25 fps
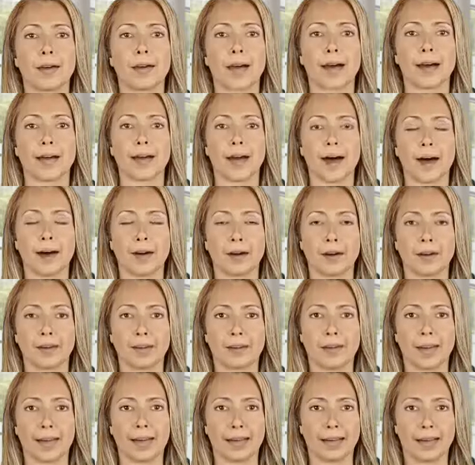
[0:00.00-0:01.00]

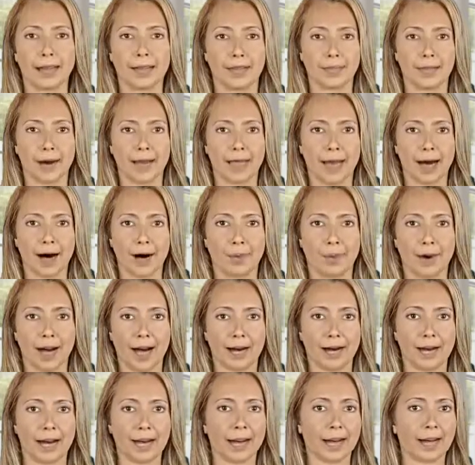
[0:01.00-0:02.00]
Hello, in this video we
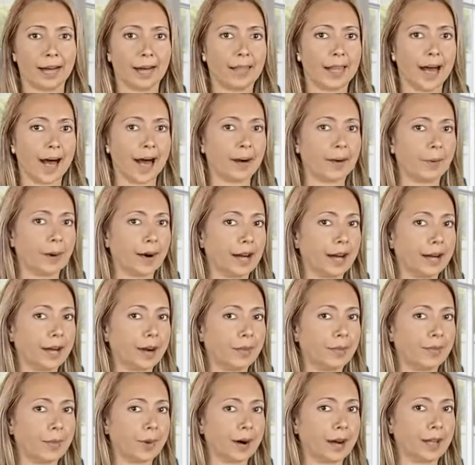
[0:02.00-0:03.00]
are looking at how we can
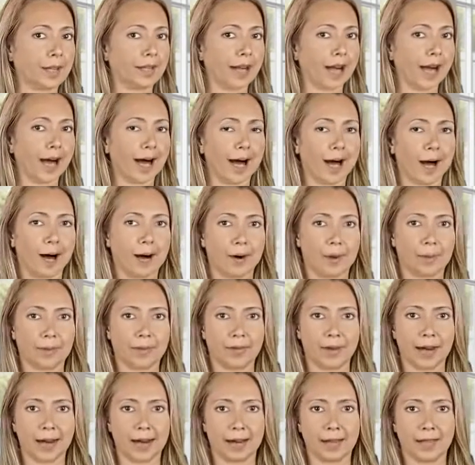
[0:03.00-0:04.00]
avoid care home
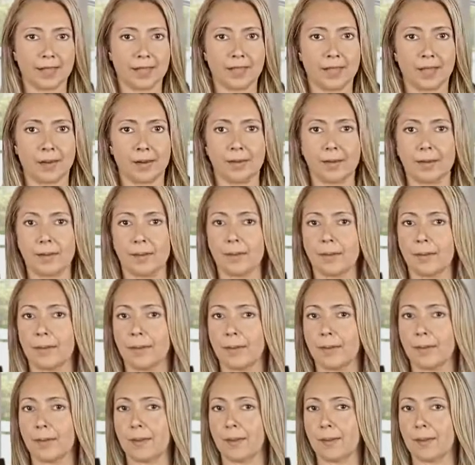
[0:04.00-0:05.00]
fees.
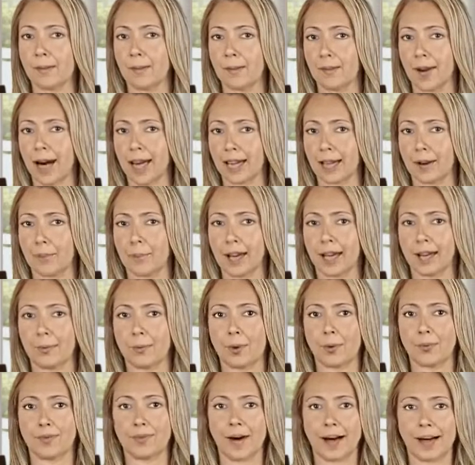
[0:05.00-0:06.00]
Many
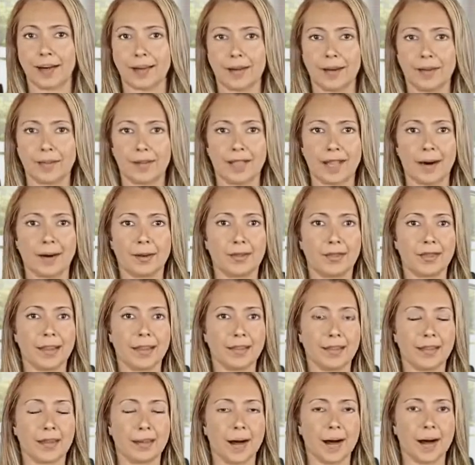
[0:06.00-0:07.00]
people find themselves
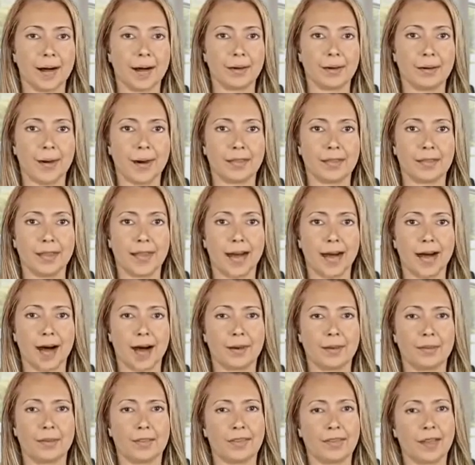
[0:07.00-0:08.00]
in denial as their
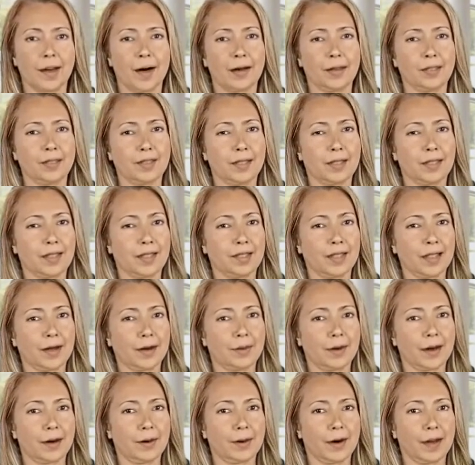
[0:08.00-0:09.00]
health starts to
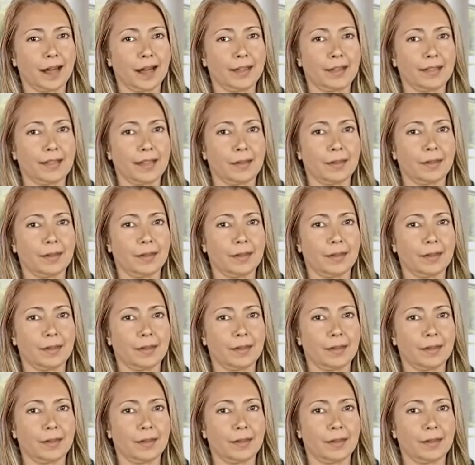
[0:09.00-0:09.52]
deteriorate.